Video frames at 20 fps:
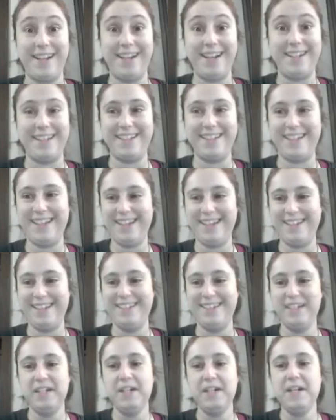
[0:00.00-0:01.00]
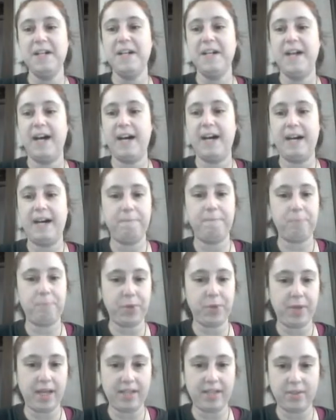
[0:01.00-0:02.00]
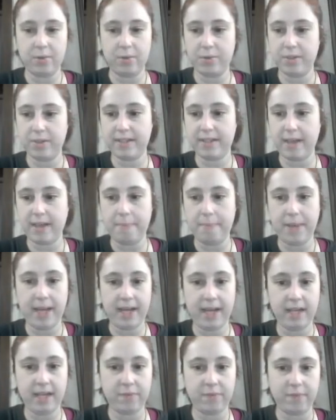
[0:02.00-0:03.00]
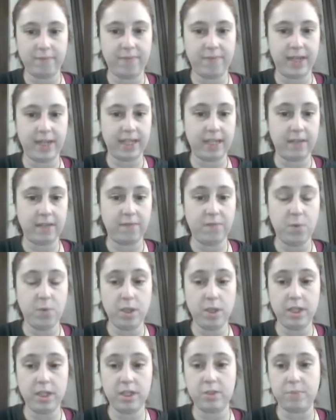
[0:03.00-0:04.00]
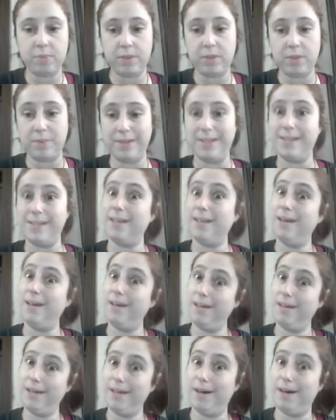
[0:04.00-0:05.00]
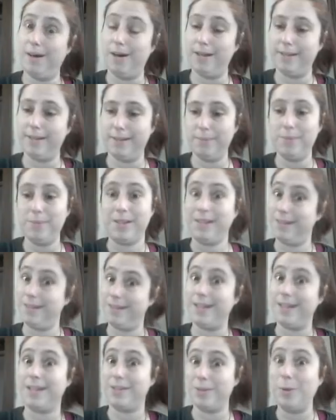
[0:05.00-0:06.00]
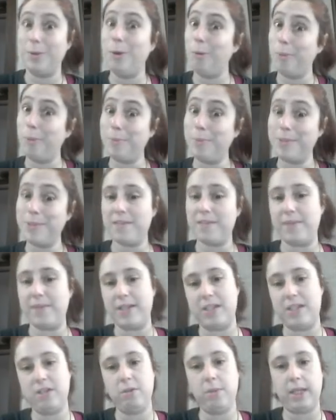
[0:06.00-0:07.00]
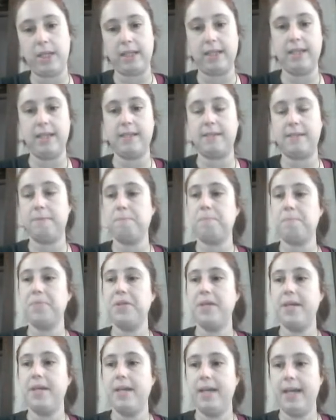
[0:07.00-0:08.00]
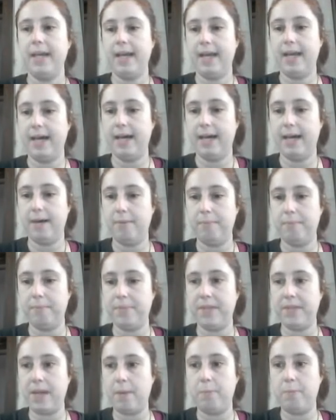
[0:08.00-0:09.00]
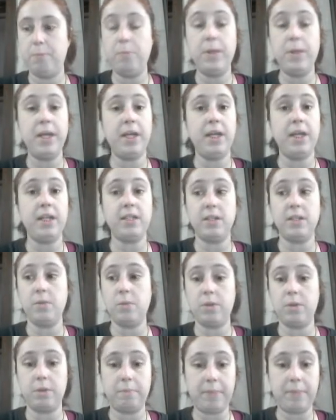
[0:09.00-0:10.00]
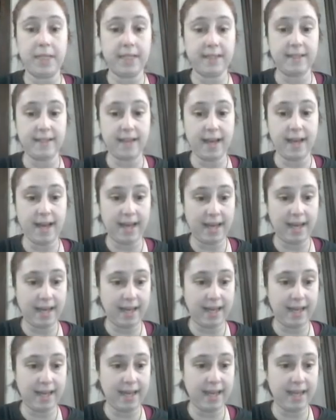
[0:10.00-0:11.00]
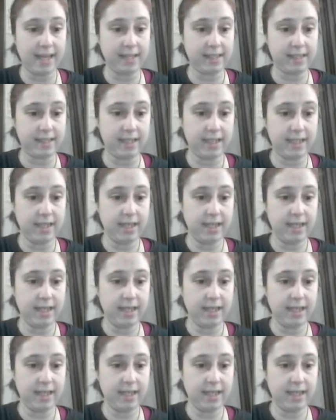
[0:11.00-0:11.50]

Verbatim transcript: that I did that? Um, okay, so Chris got paid from Viking Forge, which was awesome since that's the whole purpose of us doing this. Um, now, we did order Pizza Hut.